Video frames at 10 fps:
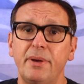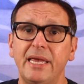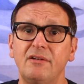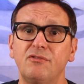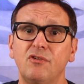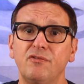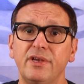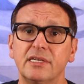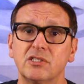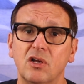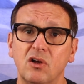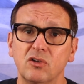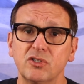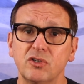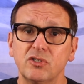painful venous
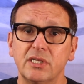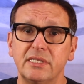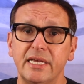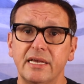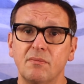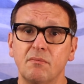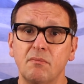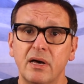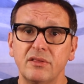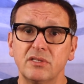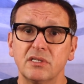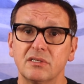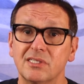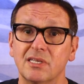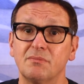ulcers that take months,
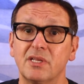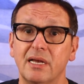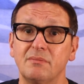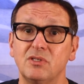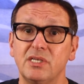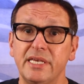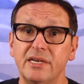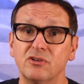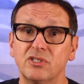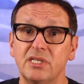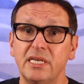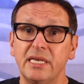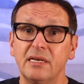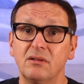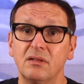sometimes years to
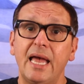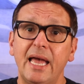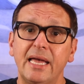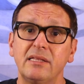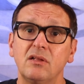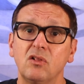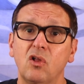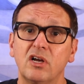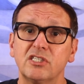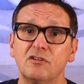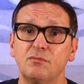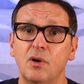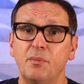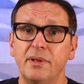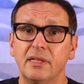heal, and loss of
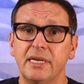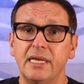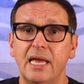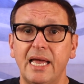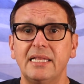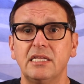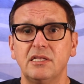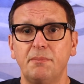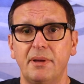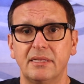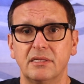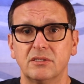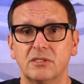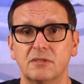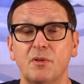mobility and
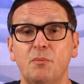independence.